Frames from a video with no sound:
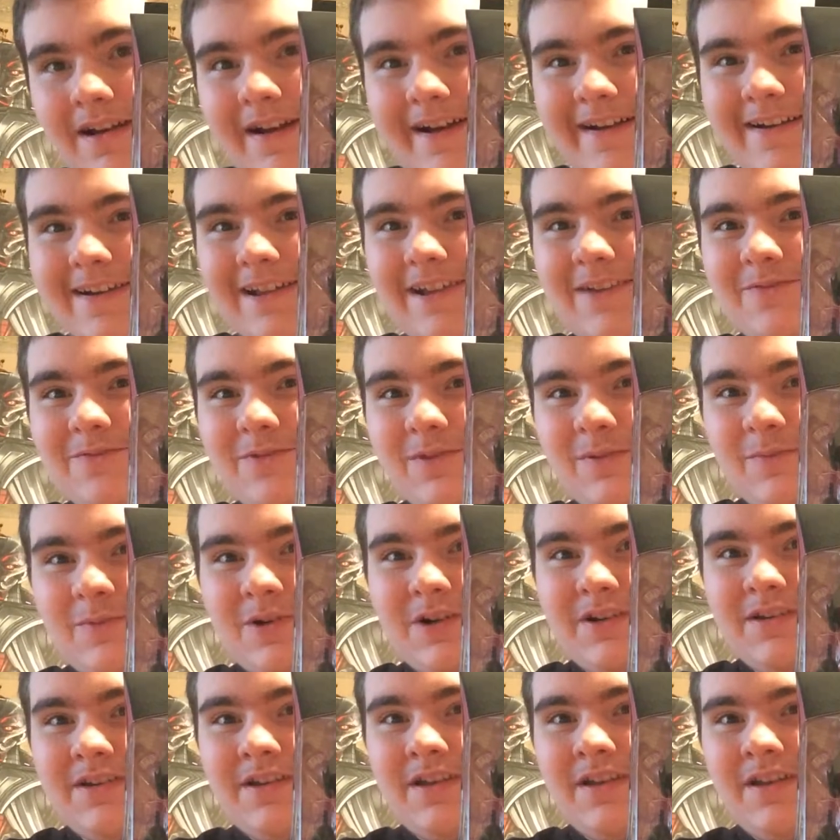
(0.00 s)
Hi
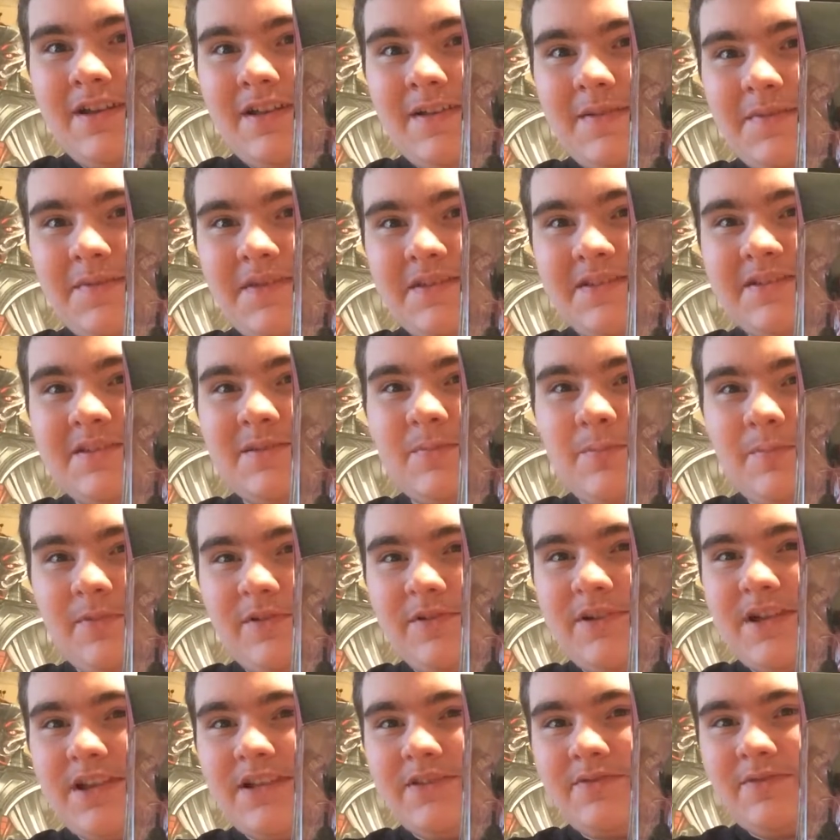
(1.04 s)
everyone, this is
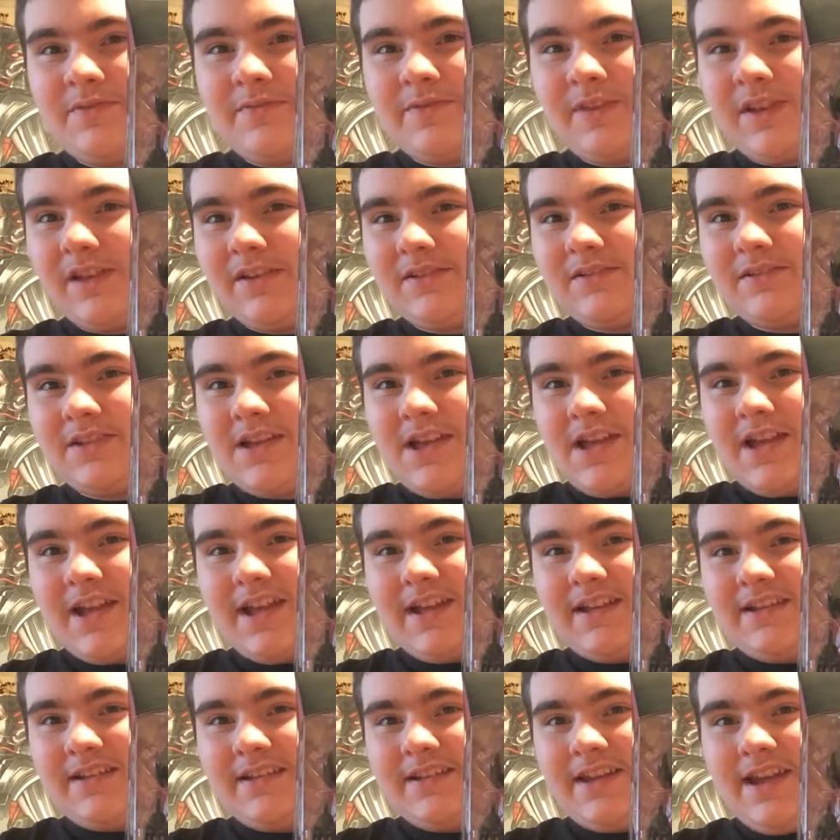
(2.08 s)
Bogus Reviews,
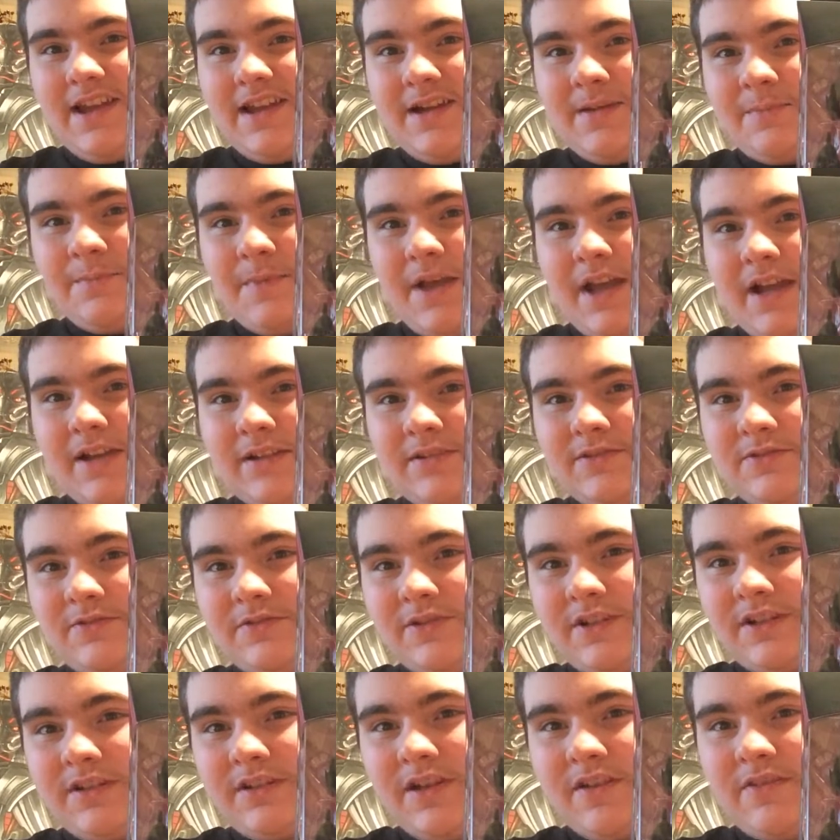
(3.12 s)
and today I'm back
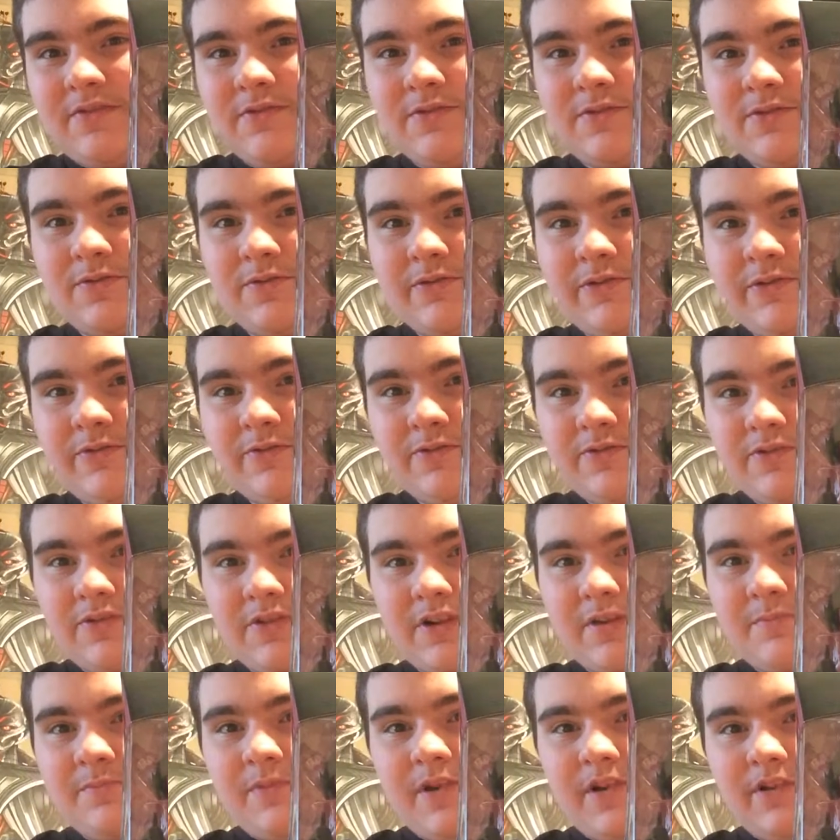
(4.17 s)
doing another Toy
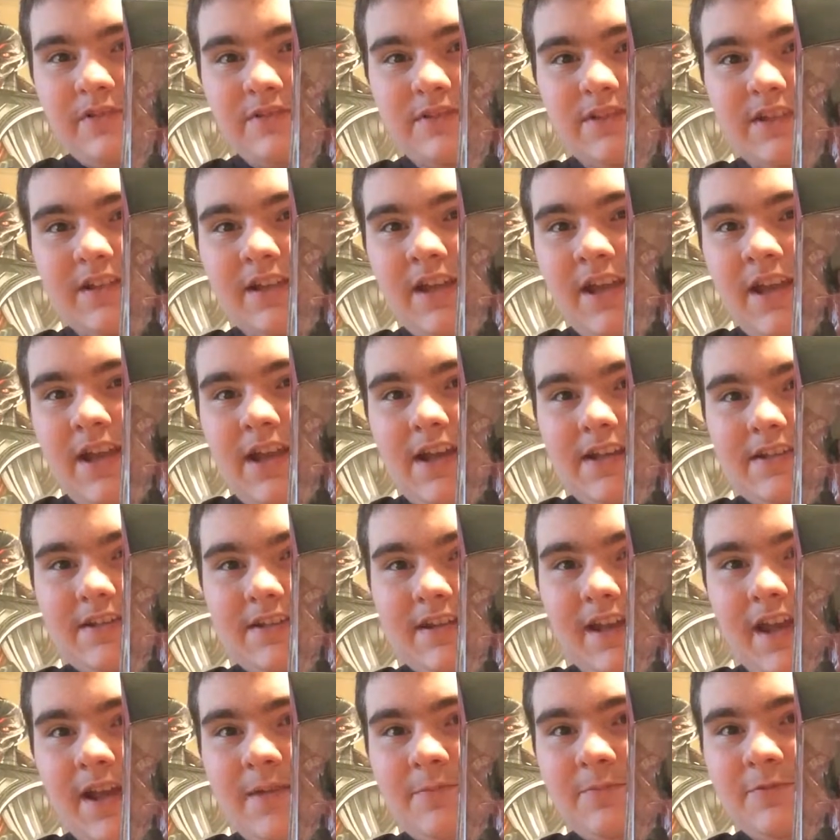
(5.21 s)
Corner unboxing. And
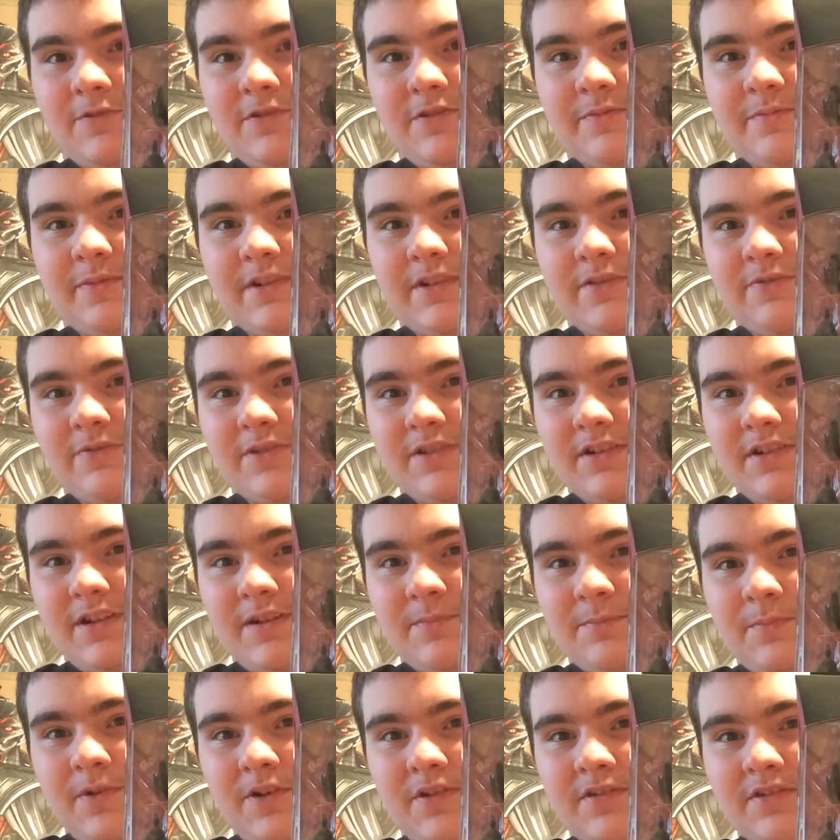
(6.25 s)
today I'm going to be doing an
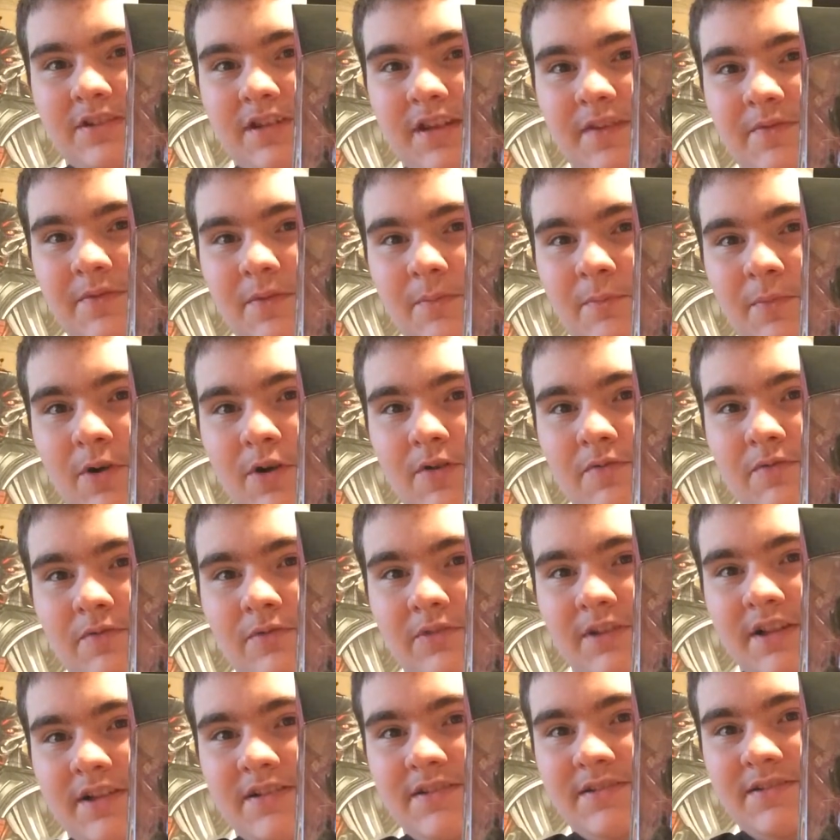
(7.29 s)
unboxing of the
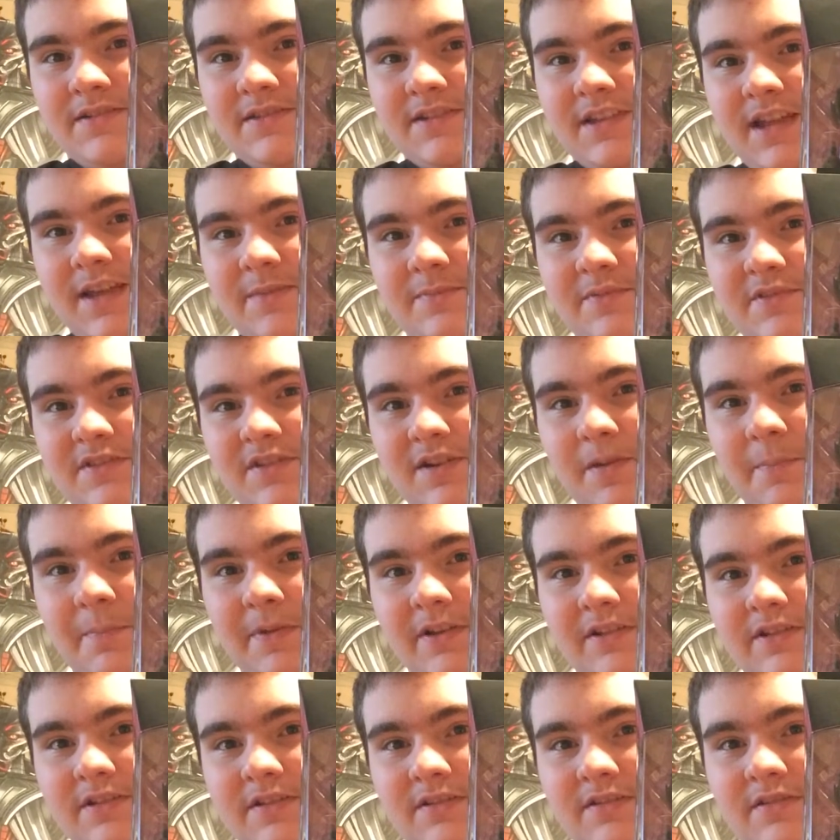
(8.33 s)
Marvel Legends Gamestop
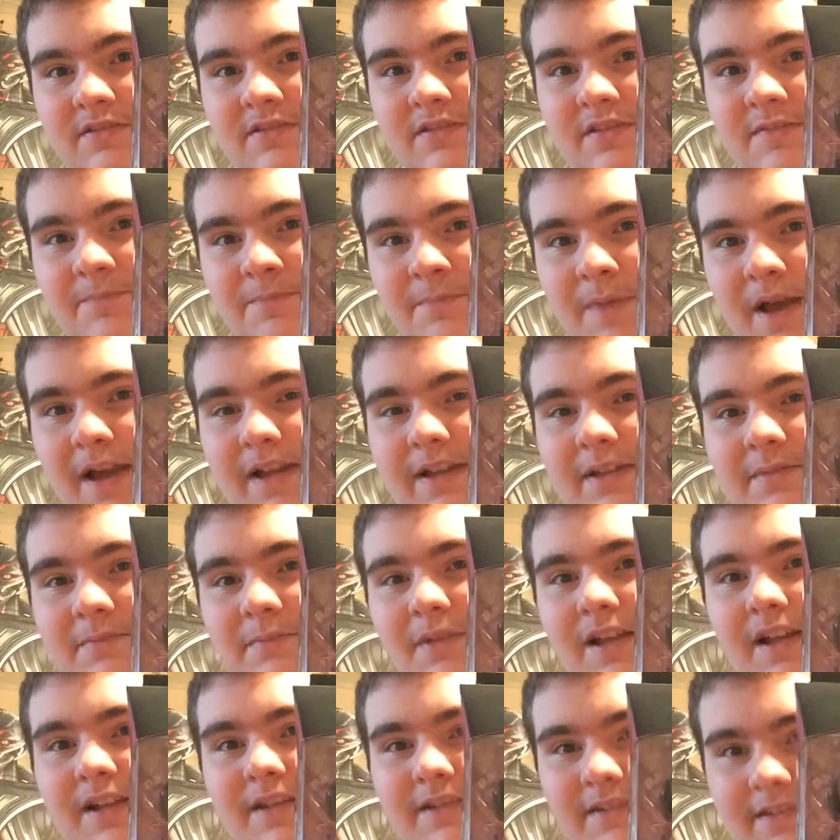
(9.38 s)
exclusive Back in
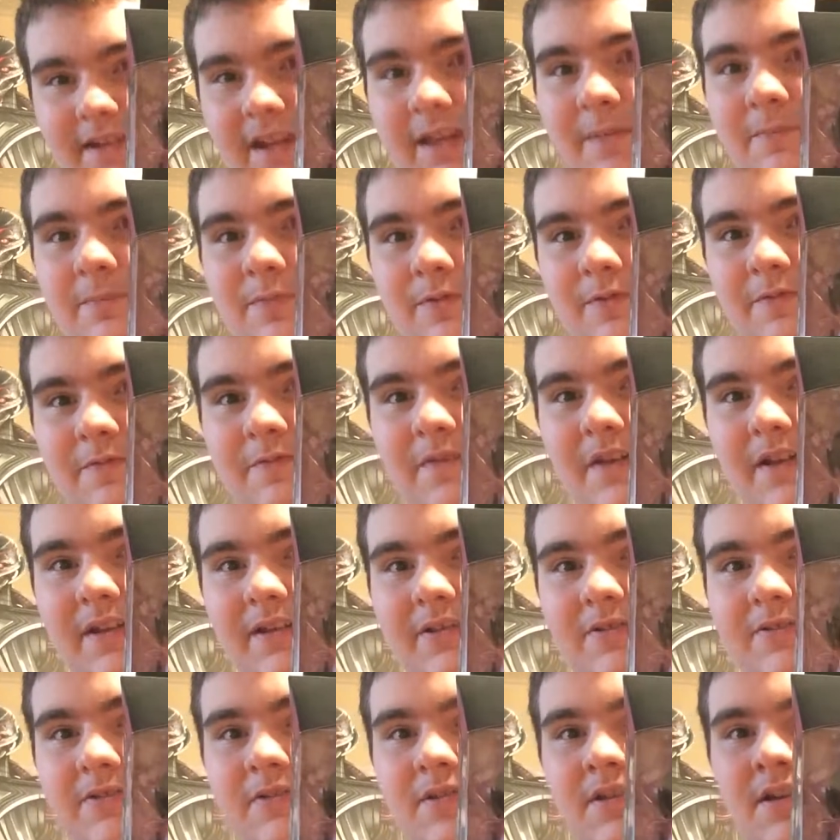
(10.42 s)
Black Deadpool
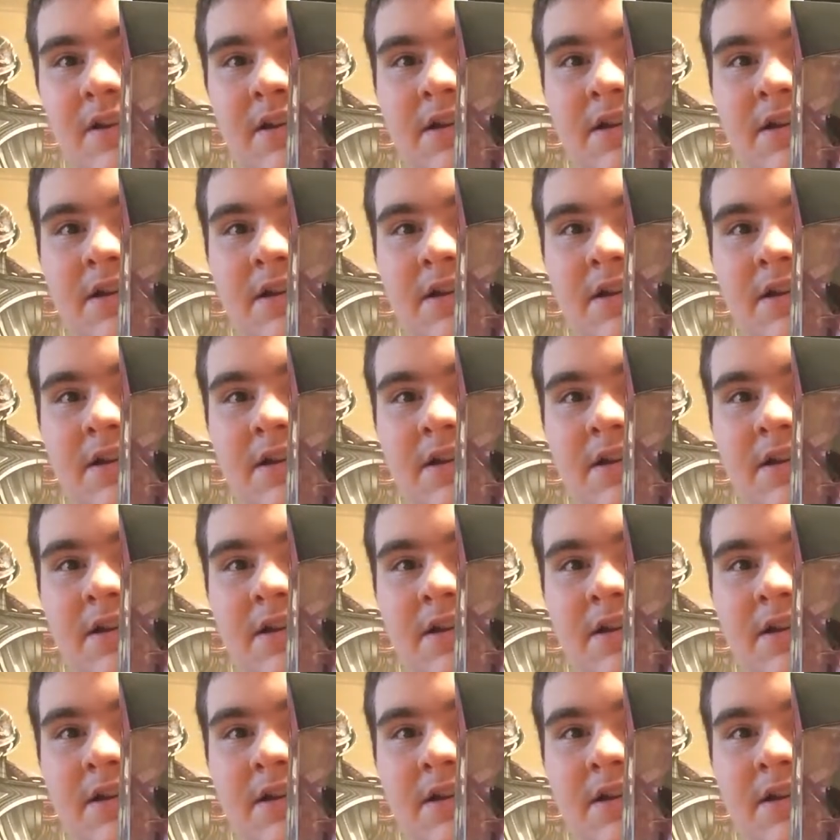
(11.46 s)
figure.